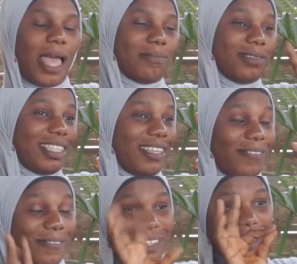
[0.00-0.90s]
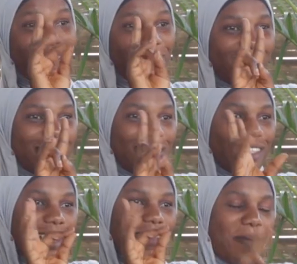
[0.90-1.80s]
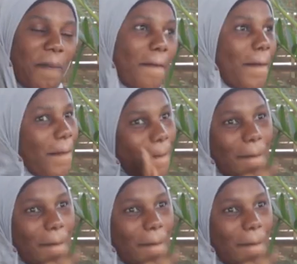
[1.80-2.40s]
everyone, but is not hearing anybody.